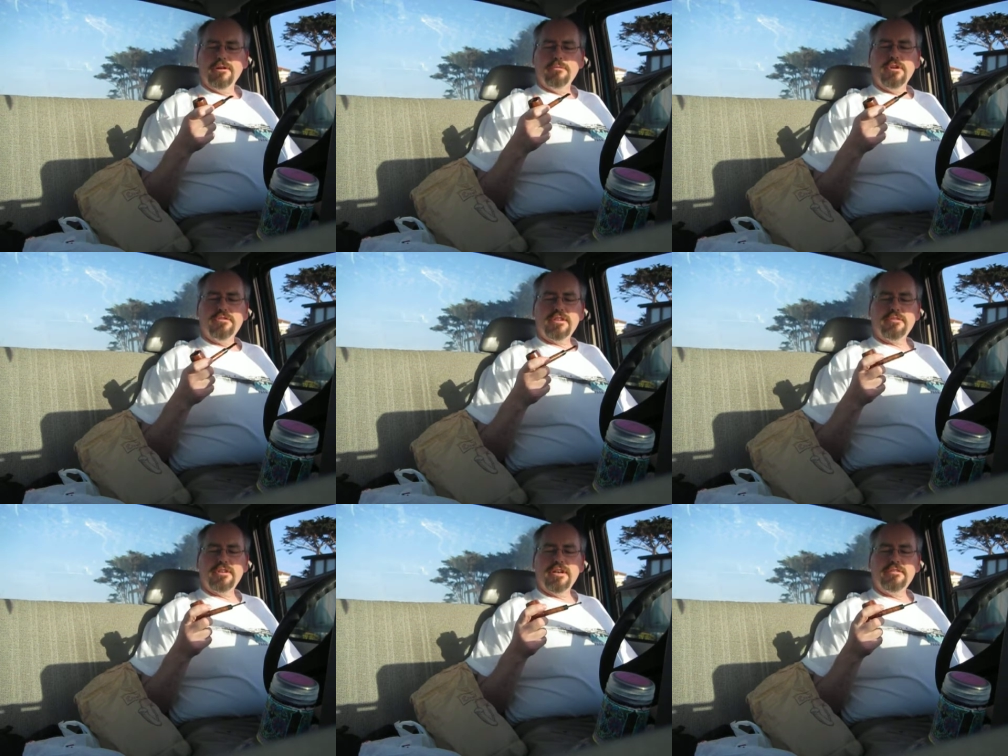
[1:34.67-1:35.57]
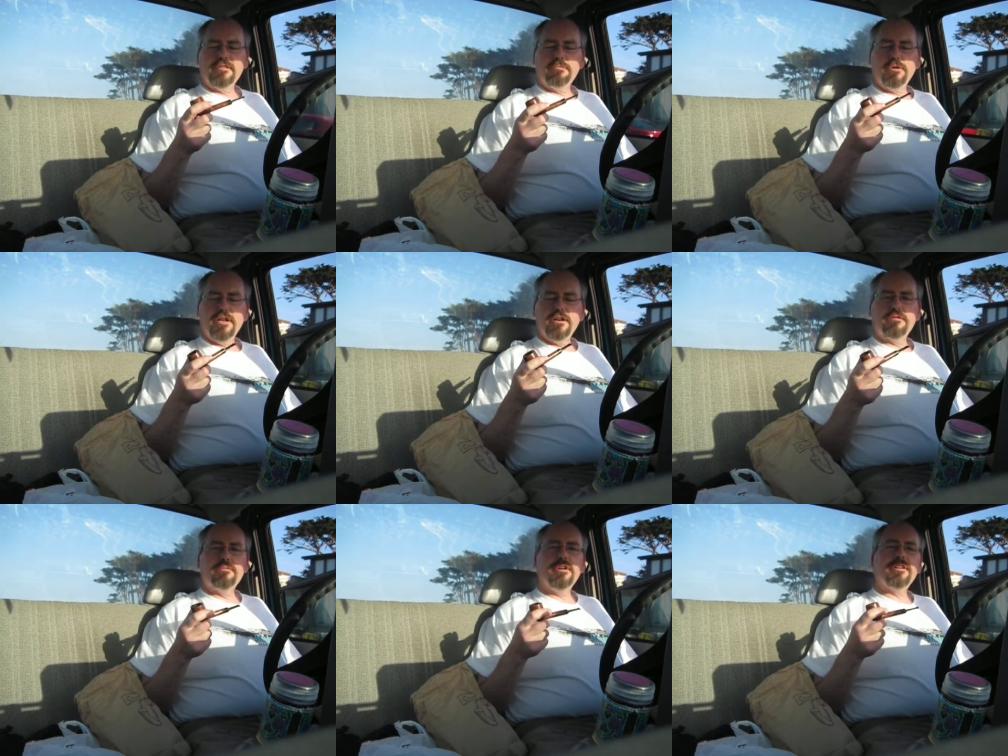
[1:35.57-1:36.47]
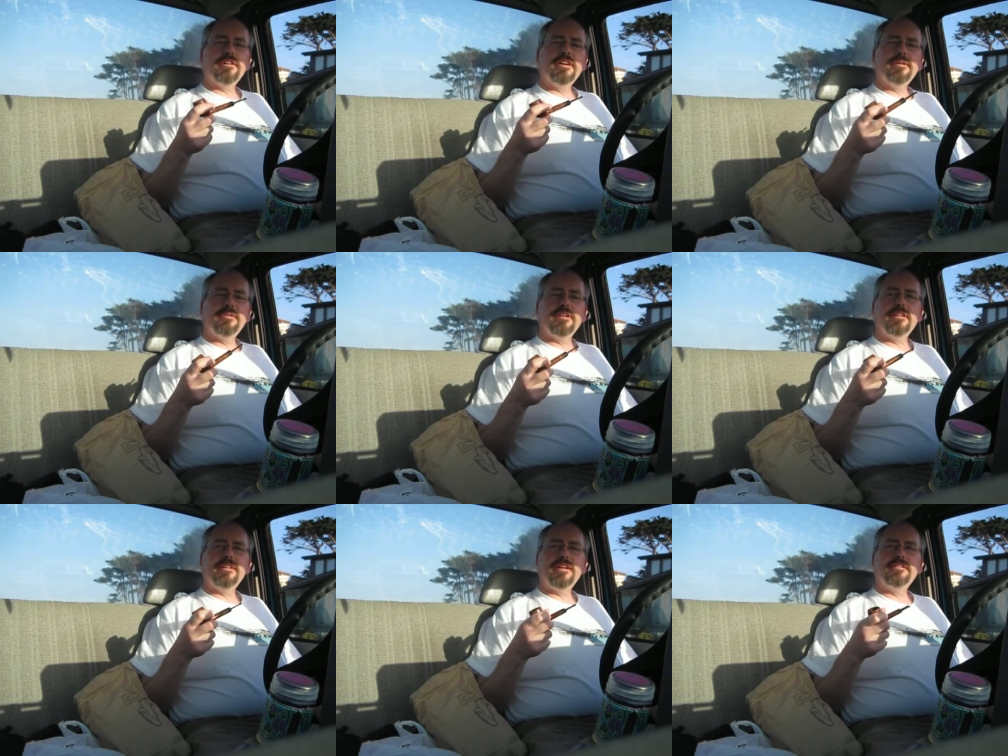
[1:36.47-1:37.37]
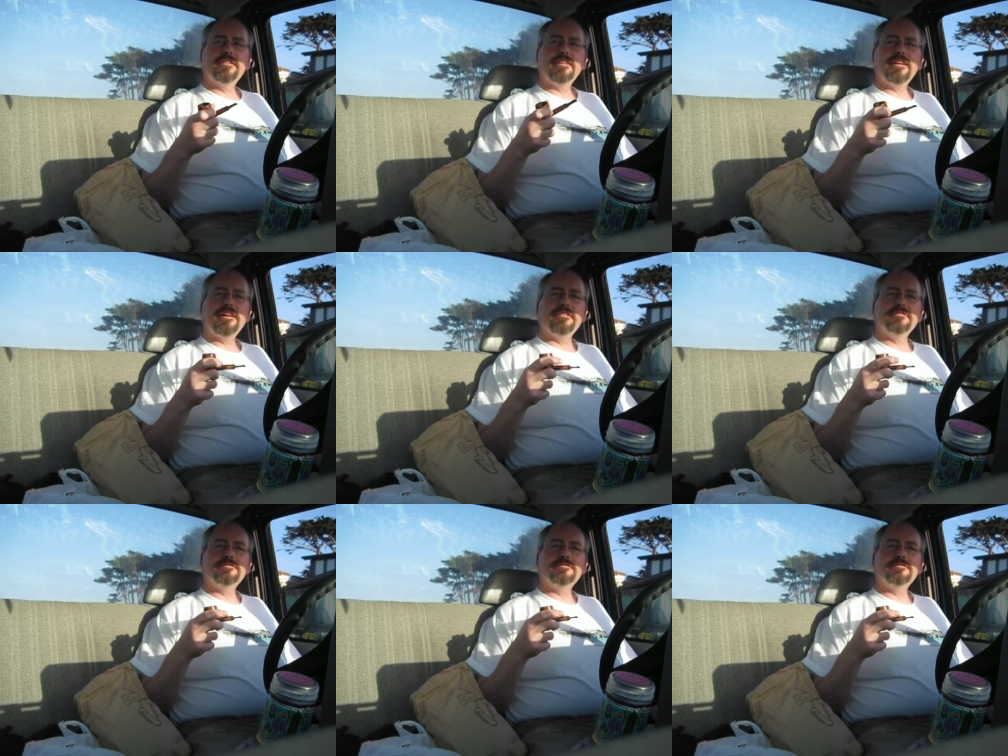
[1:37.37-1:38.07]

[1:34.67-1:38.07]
We used to have a nice display over Monterey, and they took that out.